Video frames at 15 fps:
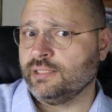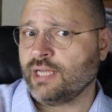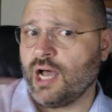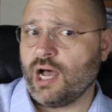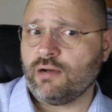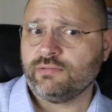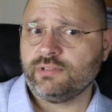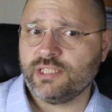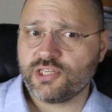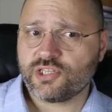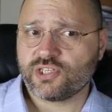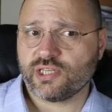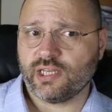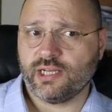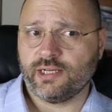and how
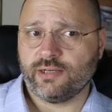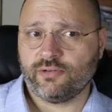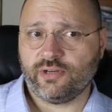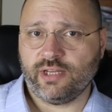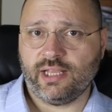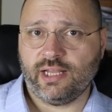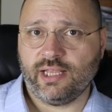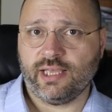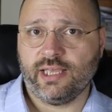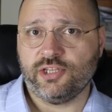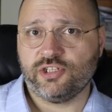these uh, really